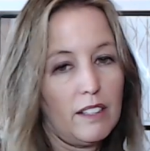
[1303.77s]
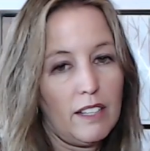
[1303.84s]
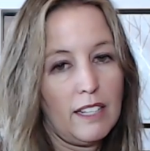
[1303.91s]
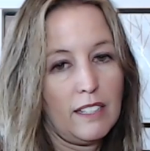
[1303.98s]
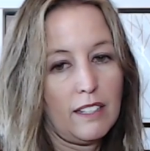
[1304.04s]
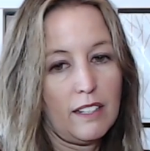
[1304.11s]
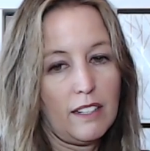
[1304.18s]

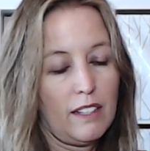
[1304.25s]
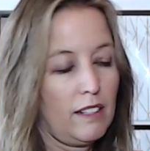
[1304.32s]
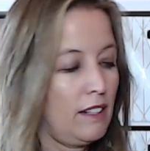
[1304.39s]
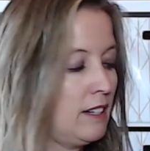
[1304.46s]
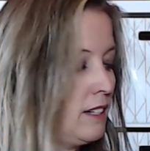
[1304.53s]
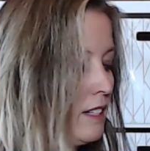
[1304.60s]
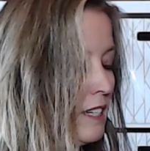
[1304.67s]
an
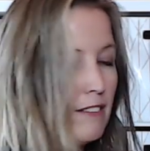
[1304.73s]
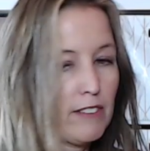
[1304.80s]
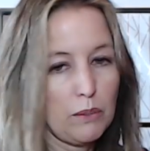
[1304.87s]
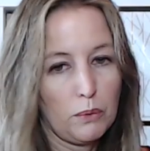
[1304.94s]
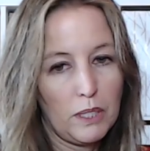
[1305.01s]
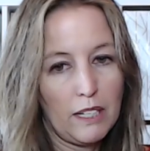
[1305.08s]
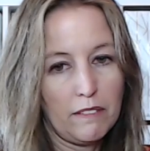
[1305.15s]

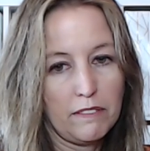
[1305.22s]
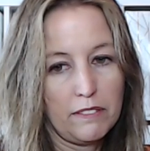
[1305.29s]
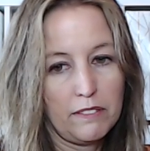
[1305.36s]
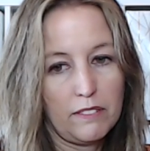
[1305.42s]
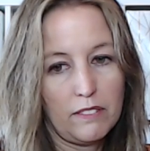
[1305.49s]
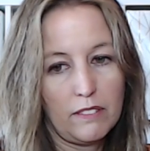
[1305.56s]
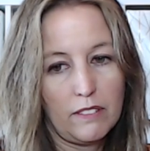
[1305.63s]
even weave.
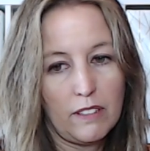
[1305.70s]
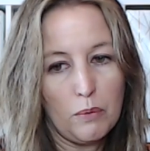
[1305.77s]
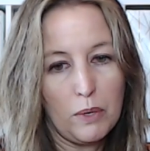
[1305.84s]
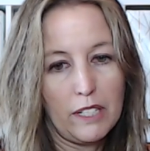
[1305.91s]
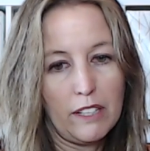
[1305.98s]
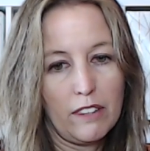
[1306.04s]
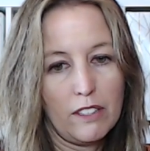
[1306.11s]
I
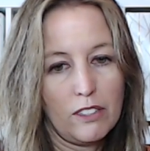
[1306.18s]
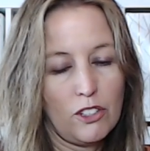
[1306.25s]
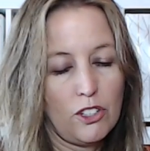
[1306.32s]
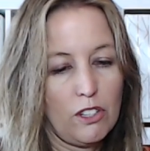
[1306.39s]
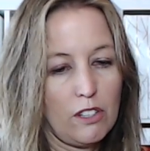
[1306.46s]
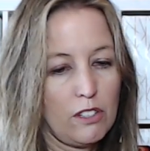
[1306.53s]
wanted to do the